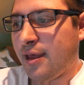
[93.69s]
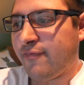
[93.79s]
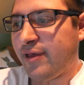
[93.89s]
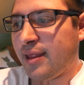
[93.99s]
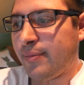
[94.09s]

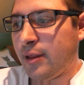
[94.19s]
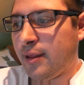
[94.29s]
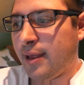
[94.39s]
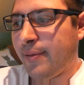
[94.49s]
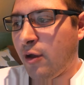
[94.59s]

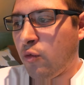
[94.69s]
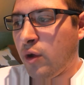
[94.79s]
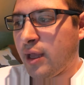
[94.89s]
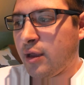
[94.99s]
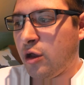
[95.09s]
available about
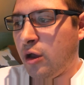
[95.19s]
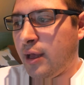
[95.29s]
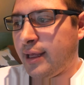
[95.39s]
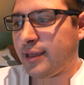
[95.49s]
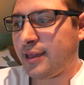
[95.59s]
what
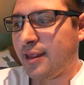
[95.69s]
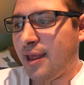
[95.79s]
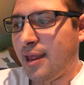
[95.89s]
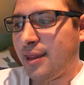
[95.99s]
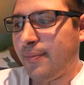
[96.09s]
caused
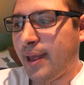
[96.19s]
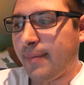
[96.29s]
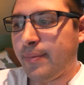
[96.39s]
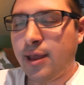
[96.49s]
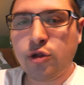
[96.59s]
the
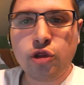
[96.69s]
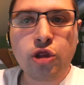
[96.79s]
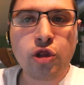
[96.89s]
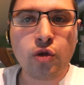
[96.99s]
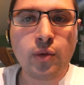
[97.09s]
pipe
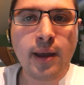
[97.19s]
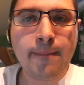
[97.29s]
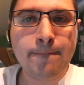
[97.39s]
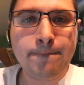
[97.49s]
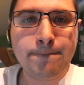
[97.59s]
to
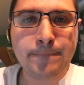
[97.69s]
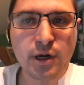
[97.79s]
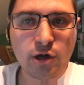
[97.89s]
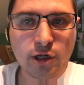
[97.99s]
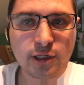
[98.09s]

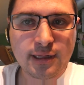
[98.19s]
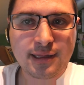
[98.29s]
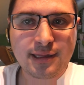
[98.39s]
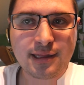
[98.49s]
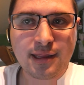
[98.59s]

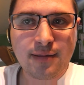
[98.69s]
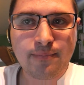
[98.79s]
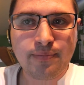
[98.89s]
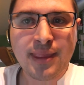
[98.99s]
burst.